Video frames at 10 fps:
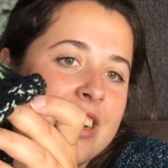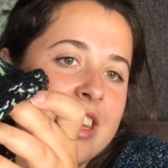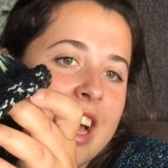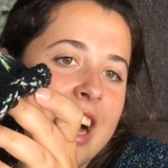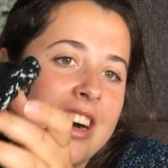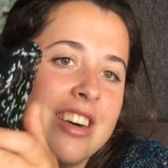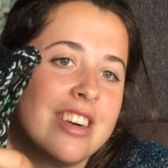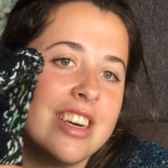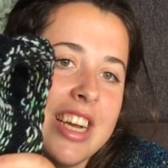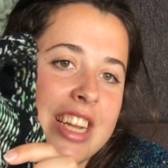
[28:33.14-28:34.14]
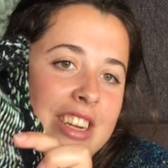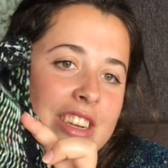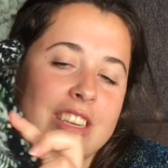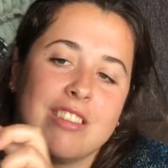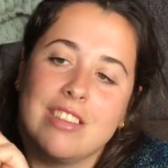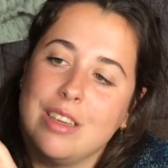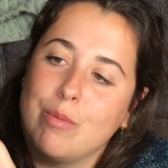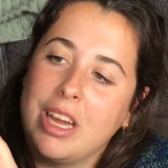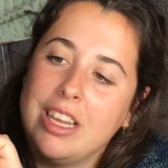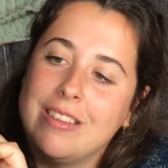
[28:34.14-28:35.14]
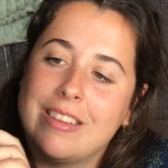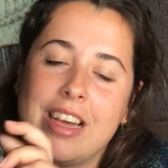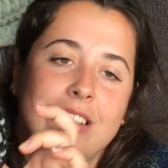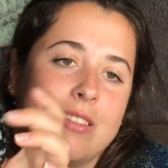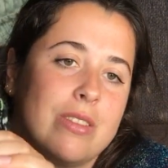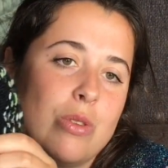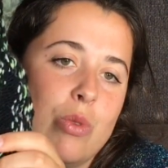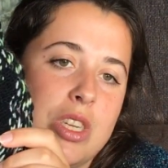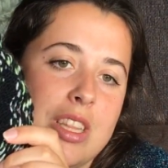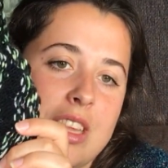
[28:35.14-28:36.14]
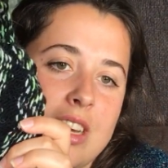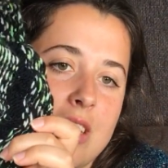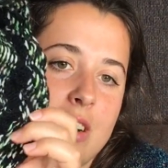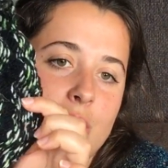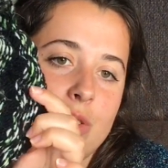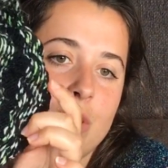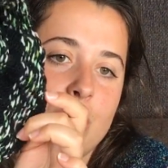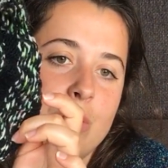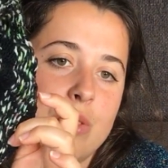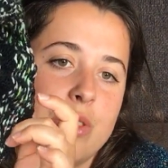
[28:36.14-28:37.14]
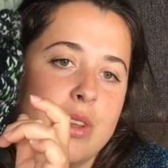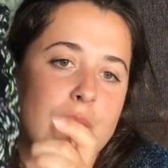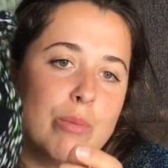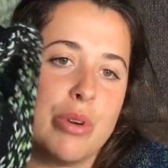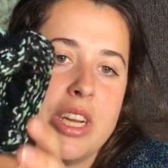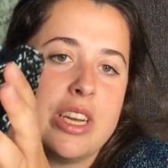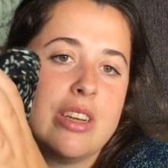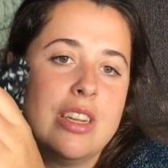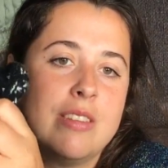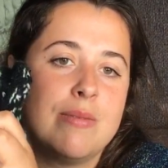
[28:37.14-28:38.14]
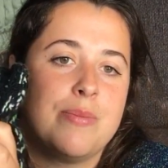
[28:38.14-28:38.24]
Yeah, and here you can see my insides, which I think are also looking pretty good.